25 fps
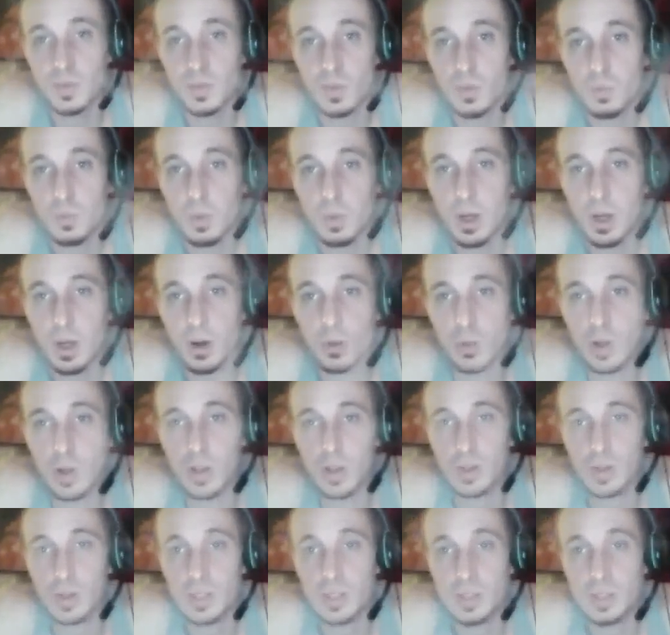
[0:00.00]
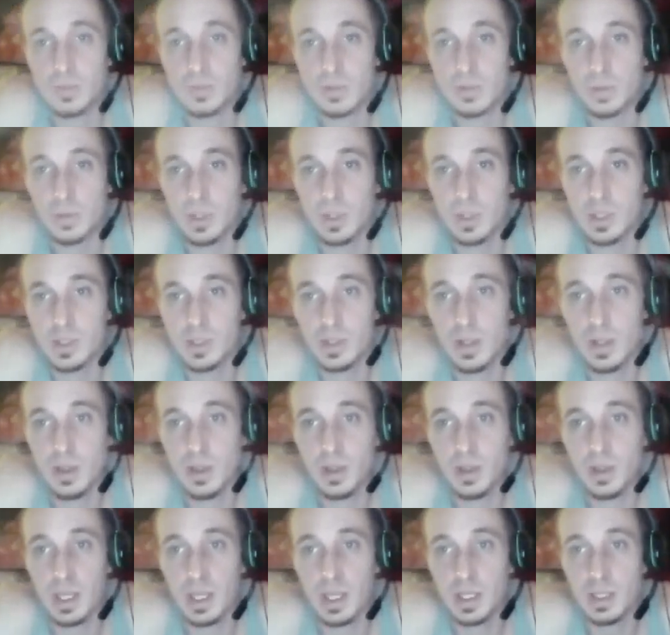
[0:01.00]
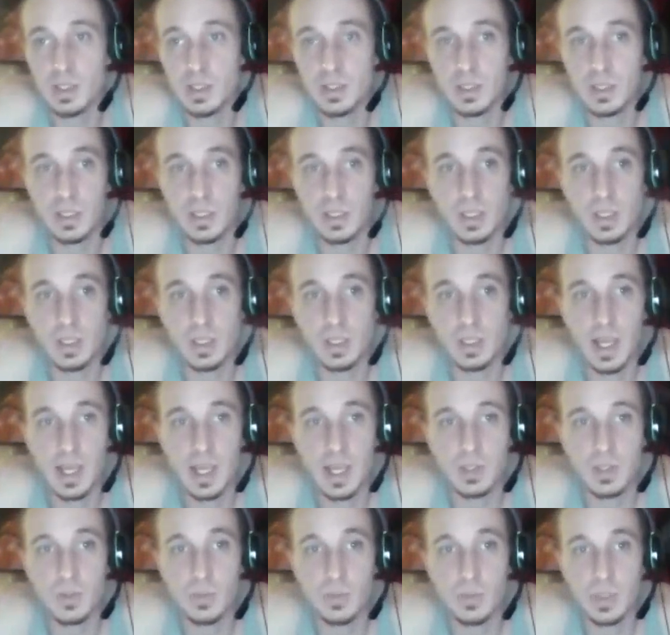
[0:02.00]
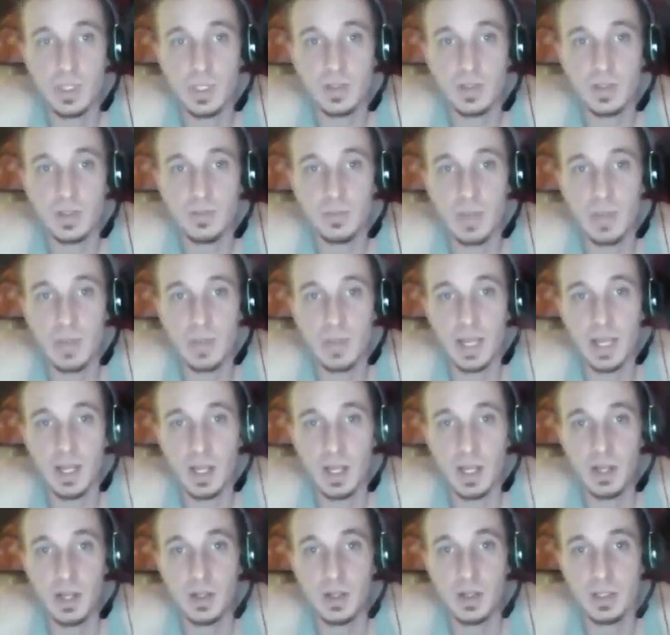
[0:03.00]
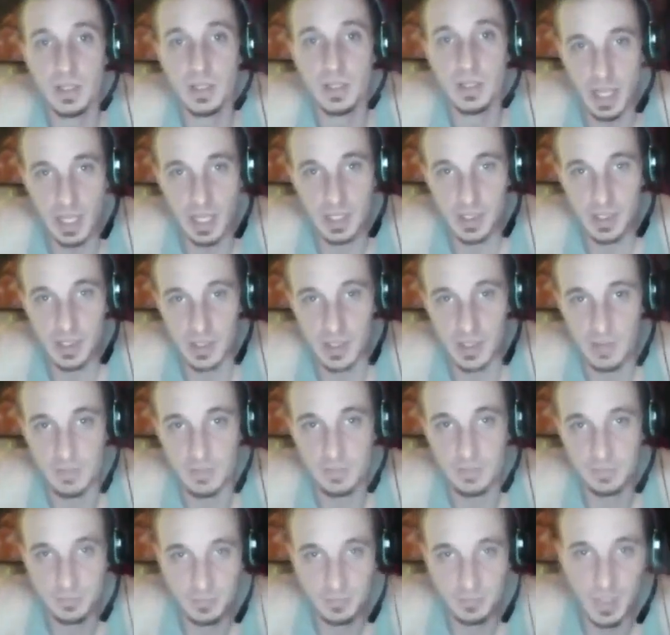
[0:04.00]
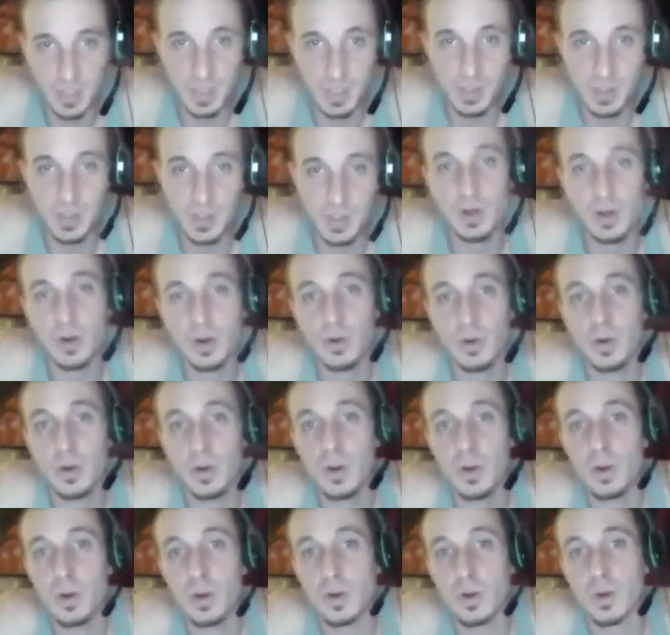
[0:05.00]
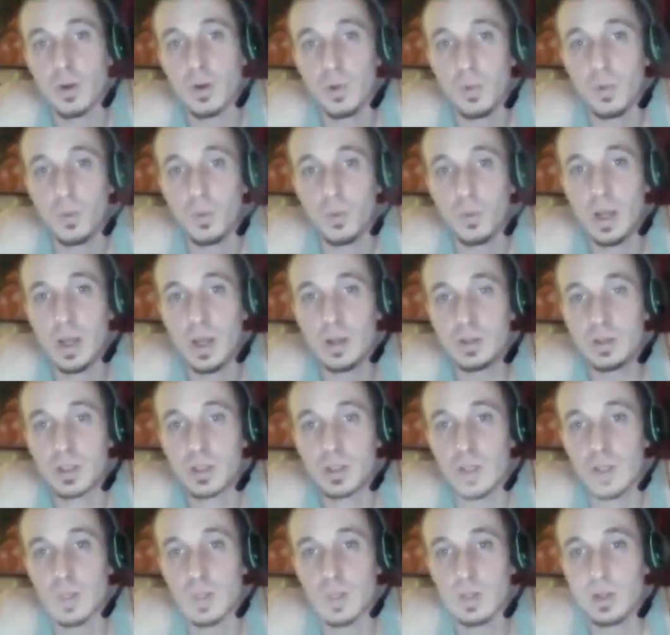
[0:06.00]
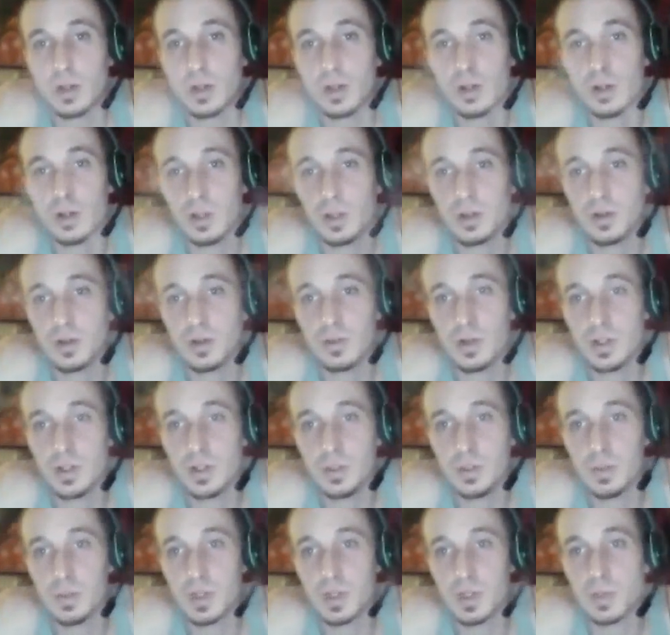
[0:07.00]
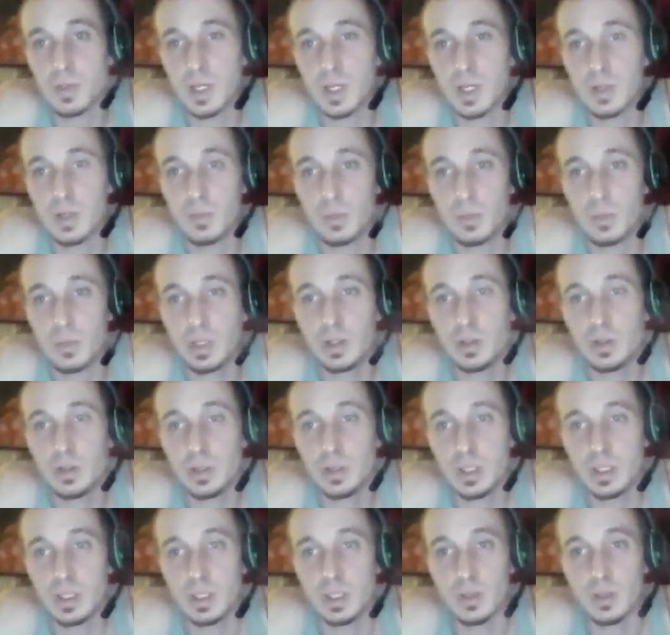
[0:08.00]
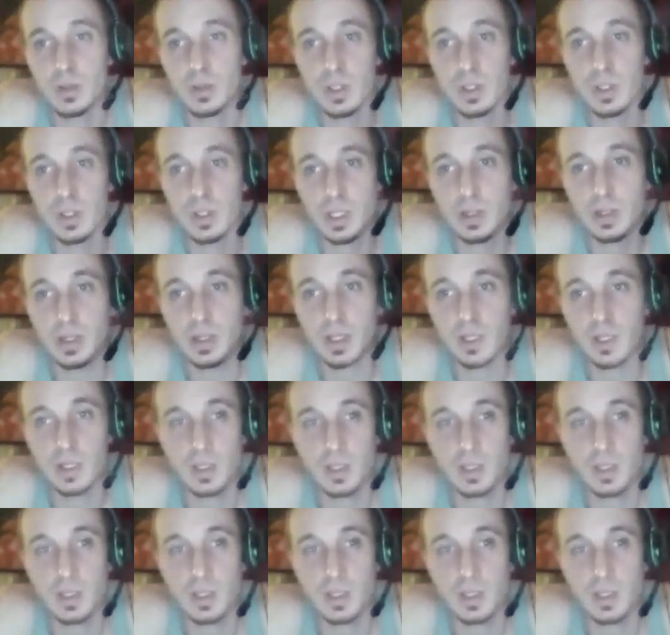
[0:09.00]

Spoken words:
while relative truth is the things in the highest reason of man understands them. And so, while to the all the universe must be unreal and illusionary,